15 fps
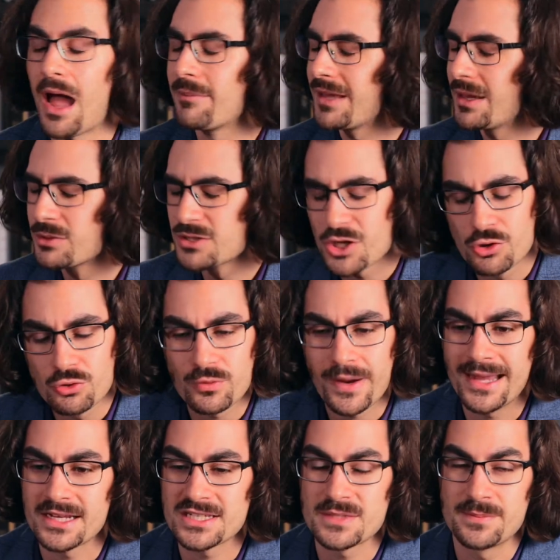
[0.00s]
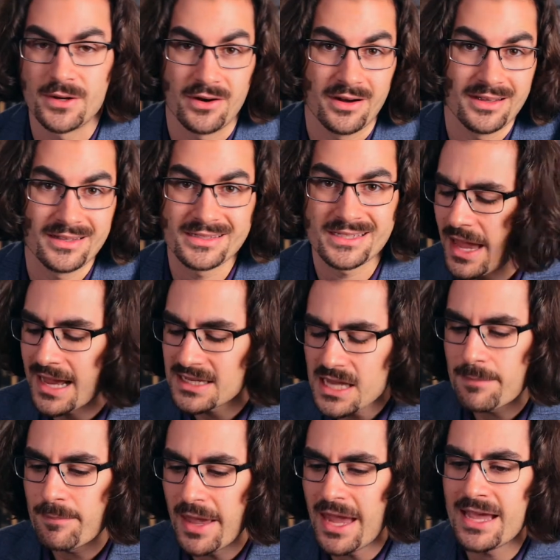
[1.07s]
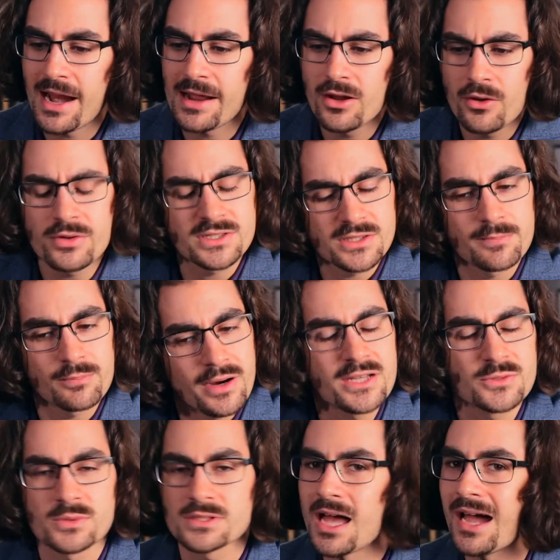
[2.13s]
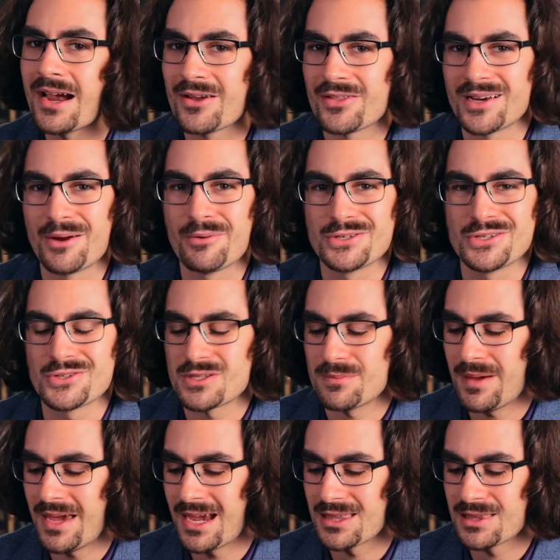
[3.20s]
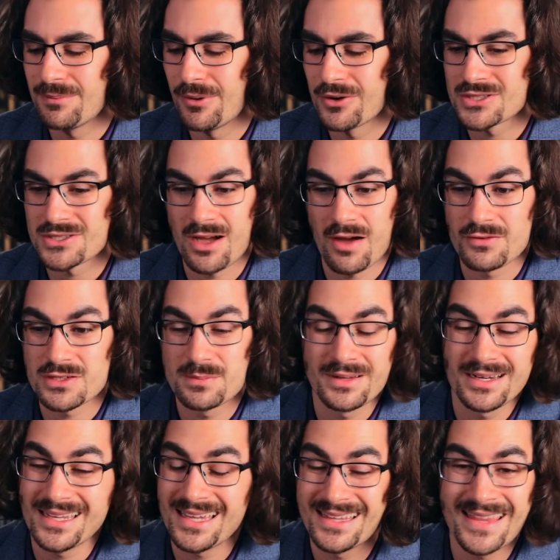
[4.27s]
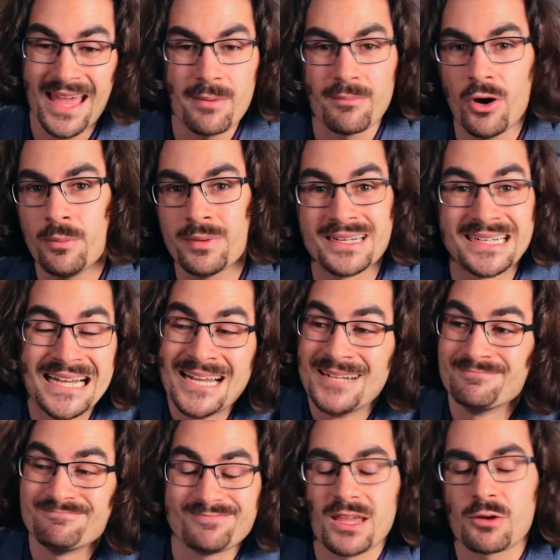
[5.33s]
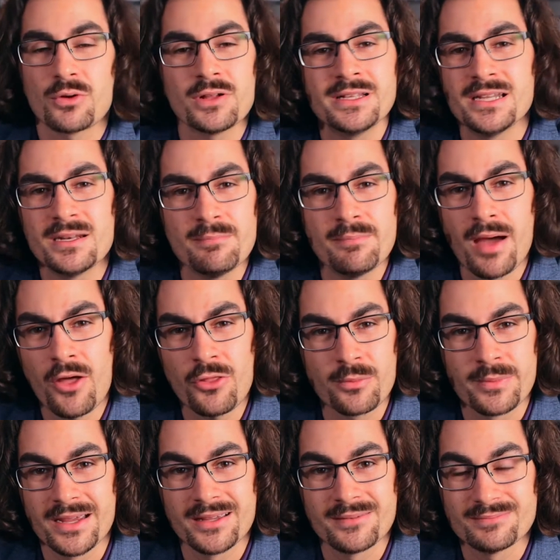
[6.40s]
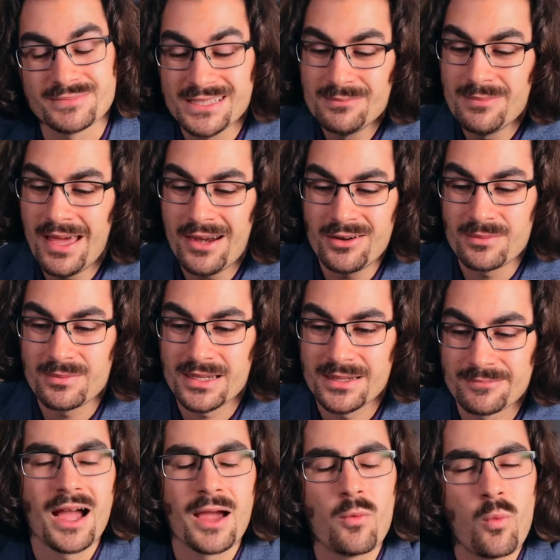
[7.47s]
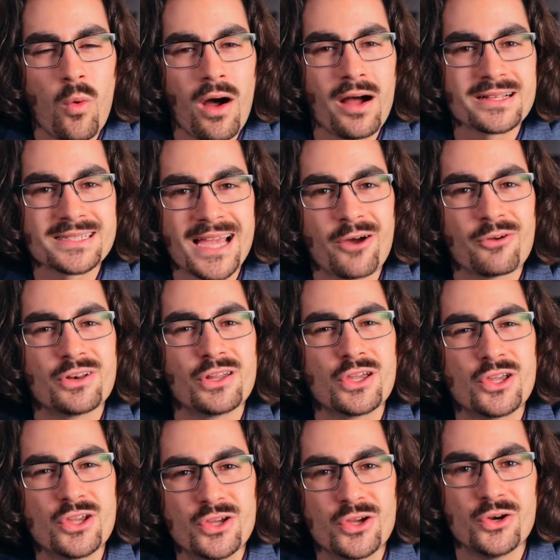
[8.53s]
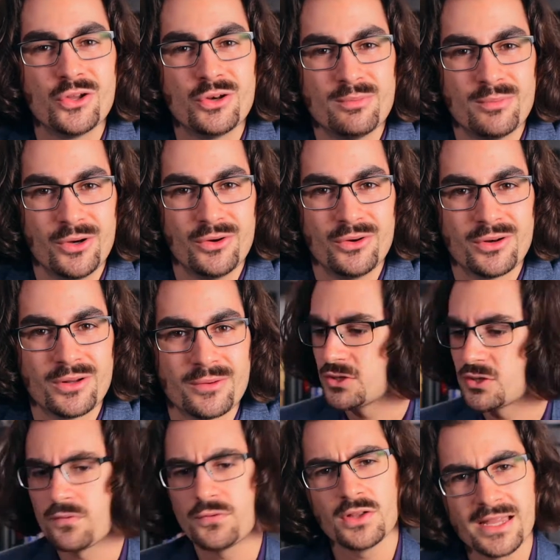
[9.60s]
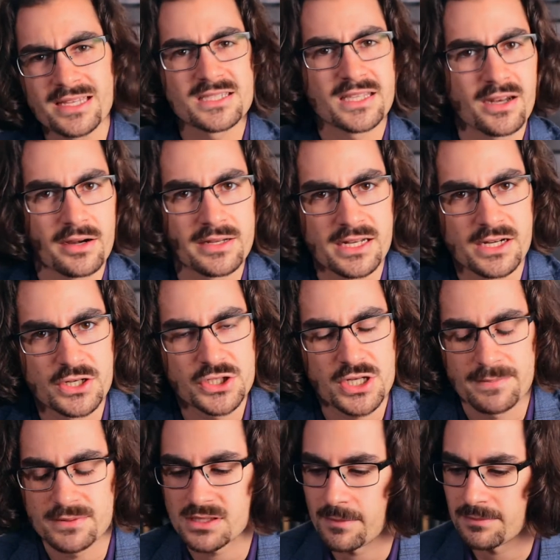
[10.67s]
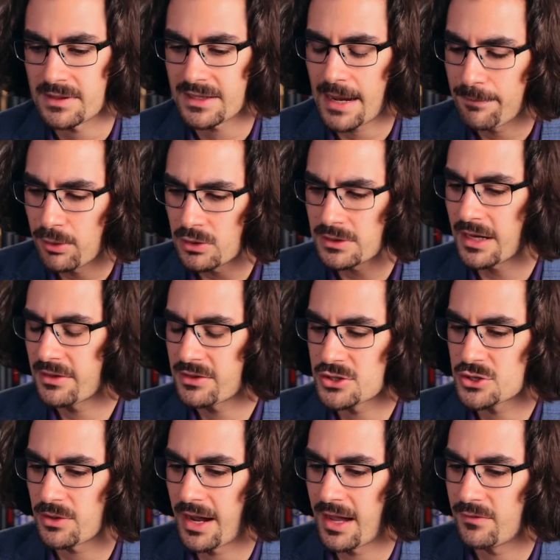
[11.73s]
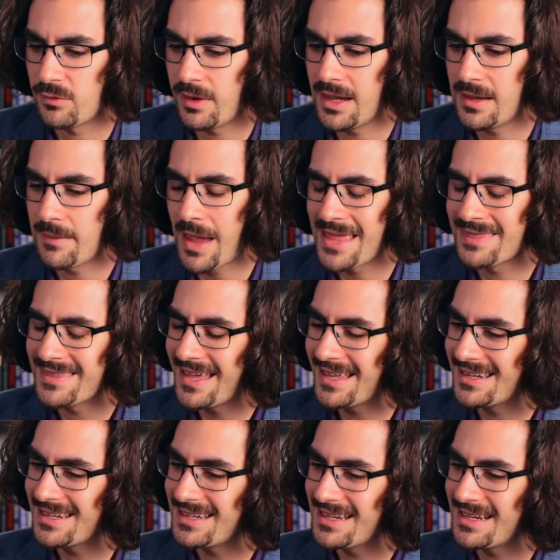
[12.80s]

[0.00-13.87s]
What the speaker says: it was a great experience. As I paid, I noticed the price was higher than I was used to paying at the post office, but in that moment, it really didn't bother me. It didn't matter to me. I walked out in a good mood. So a few days later, I needed to ship something. I pulled out of the driveway, and then